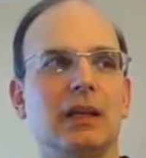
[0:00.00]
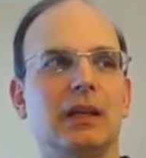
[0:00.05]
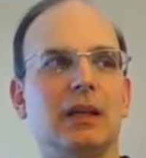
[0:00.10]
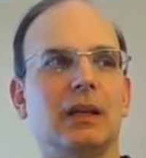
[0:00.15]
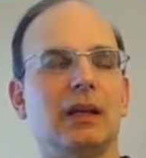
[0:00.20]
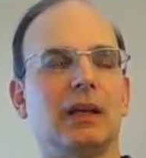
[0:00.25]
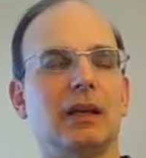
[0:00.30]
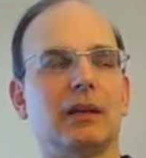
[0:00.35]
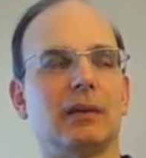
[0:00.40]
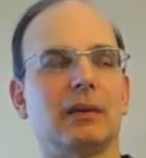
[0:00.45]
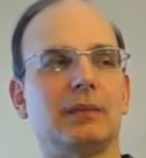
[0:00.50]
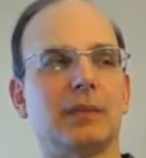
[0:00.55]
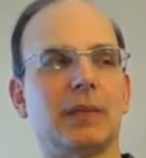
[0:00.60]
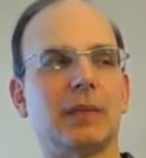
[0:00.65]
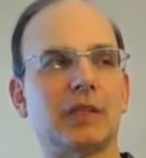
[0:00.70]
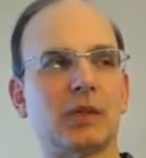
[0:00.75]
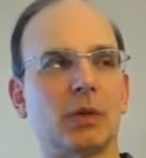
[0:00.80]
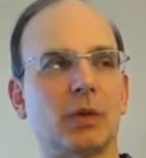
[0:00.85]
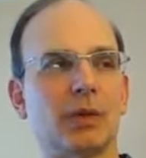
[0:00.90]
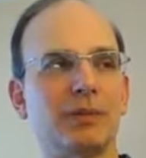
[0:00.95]
Um,
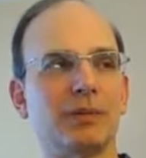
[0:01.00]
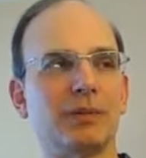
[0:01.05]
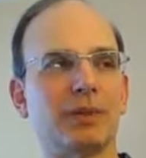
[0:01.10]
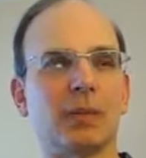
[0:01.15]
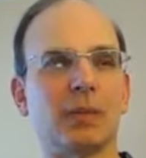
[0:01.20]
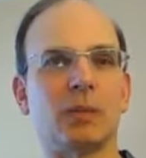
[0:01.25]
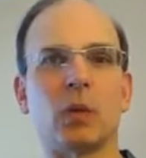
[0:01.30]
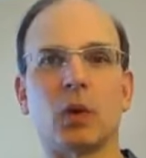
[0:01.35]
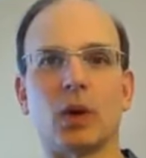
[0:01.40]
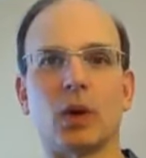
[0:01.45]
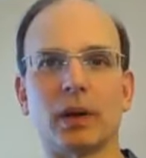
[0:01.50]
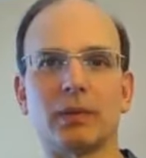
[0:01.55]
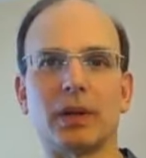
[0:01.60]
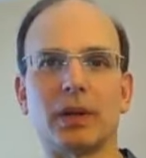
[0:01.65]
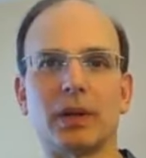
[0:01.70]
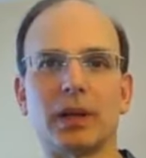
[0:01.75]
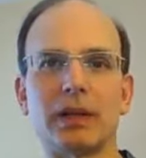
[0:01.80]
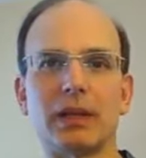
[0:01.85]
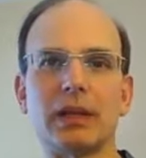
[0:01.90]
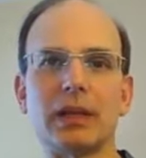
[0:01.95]
it's always been important,
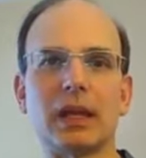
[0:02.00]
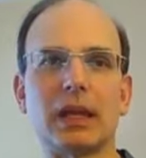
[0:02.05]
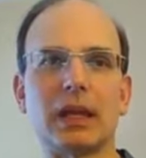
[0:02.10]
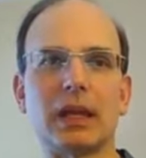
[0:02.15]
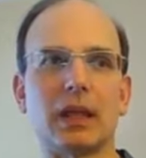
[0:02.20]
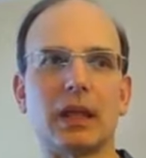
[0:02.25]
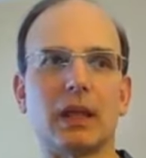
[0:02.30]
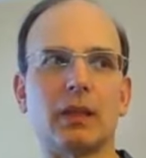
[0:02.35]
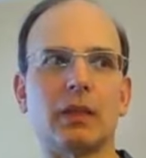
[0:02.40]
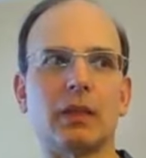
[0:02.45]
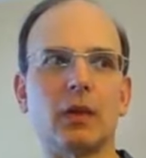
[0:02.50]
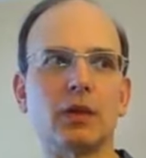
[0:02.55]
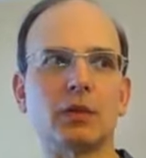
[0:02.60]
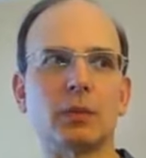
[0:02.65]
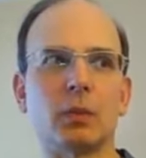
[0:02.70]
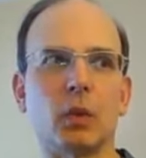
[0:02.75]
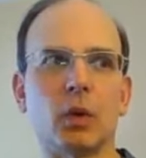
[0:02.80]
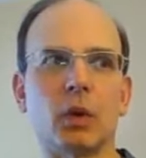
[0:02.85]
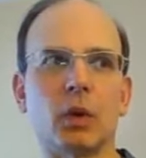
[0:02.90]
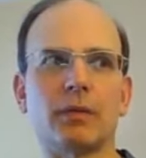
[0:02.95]
but there's
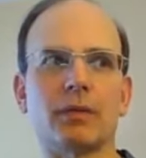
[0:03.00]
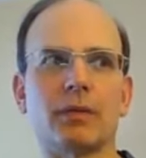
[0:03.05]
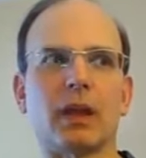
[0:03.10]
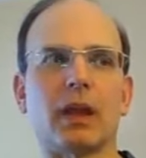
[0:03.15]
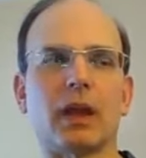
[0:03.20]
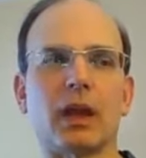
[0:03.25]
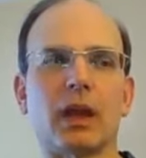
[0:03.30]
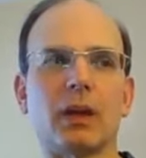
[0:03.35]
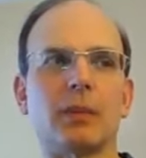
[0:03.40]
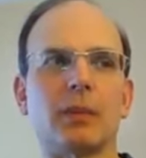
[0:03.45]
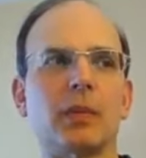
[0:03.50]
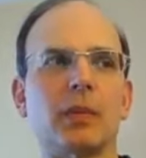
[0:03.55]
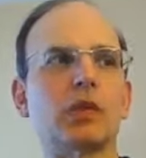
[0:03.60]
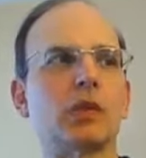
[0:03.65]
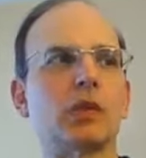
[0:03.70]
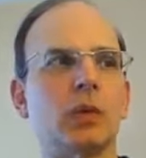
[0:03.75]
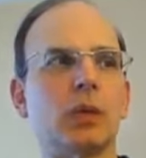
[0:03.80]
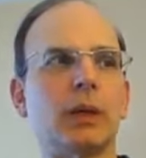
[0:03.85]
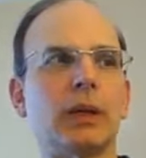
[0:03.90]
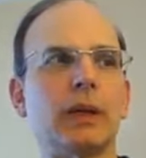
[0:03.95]
more of an
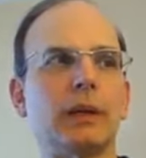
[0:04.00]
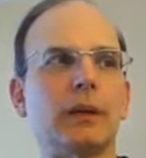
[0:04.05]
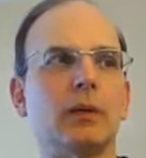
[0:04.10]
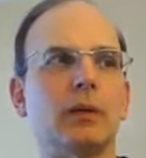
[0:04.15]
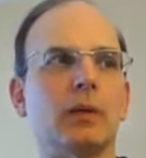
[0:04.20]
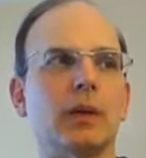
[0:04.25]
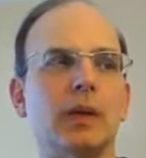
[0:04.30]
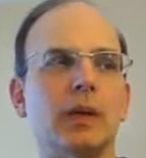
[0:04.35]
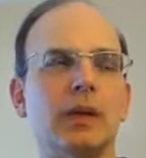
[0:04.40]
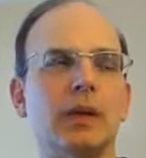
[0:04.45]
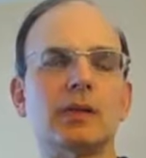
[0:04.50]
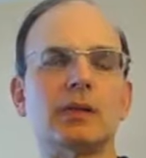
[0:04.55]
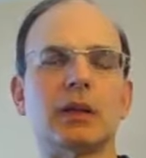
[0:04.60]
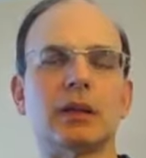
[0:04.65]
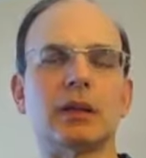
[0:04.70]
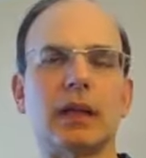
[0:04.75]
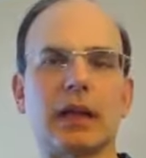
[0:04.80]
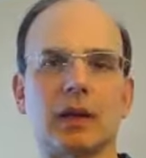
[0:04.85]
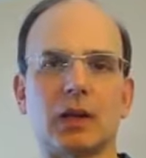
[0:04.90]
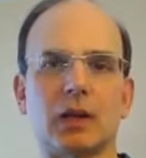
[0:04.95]
opportunity. There is
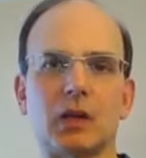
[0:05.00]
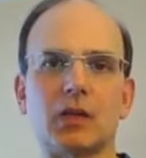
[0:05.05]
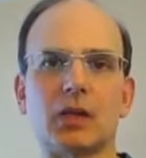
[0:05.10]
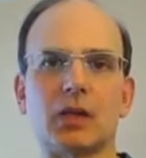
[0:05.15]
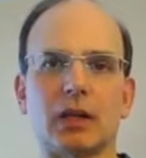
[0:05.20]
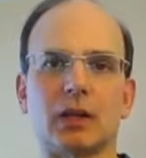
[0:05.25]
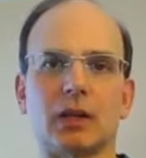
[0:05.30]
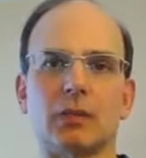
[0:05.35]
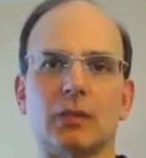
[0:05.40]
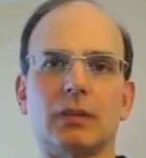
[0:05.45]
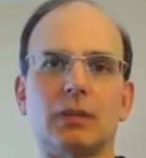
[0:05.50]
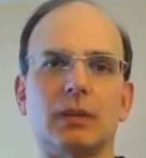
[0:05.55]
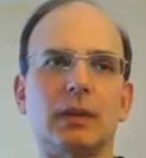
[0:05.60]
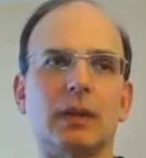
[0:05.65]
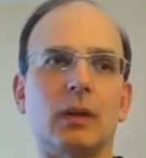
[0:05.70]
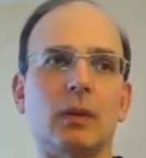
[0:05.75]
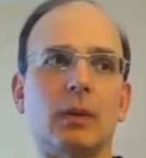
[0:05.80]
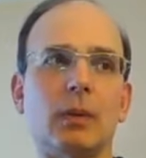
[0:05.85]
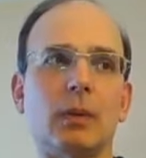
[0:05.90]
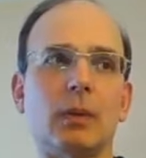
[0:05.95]
an energetic,
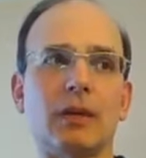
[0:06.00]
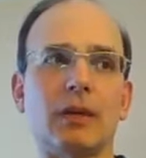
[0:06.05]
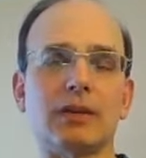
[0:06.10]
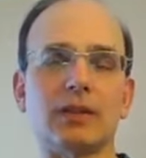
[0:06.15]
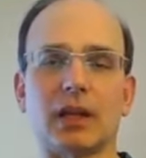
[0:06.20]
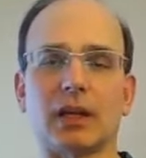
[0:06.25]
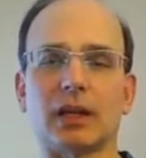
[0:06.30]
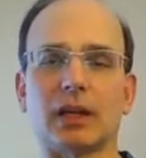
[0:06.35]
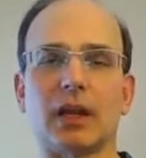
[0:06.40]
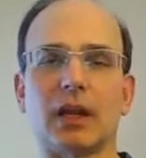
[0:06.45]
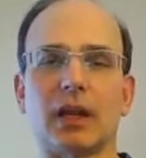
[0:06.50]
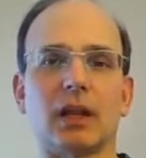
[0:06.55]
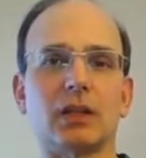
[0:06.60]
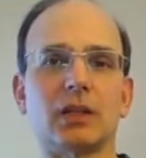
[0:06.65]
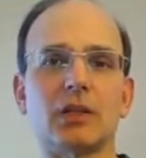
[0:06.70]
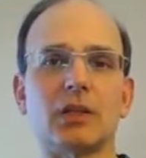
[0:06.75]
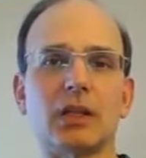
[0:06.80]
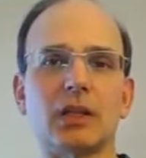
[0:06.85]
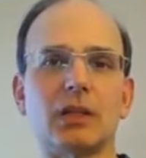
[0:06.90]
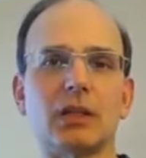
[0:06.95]
you know, we have
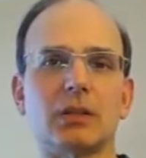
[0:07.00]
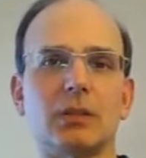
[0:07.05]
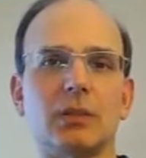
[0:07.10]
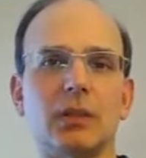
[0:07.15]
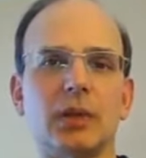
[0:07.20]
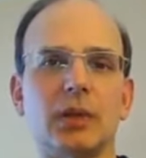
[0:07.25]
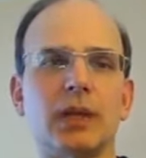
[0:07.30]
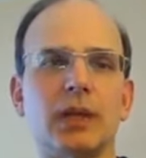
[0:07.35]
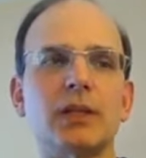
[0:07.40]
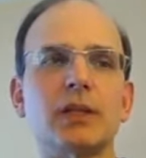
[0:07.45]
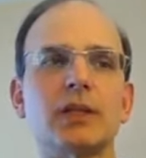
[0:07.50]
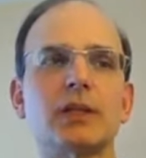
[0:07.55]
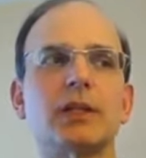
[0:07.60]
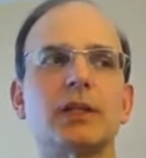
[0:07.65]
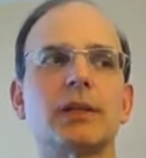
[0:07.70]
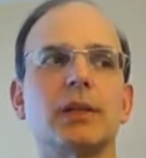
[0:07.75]
technology as a bridge.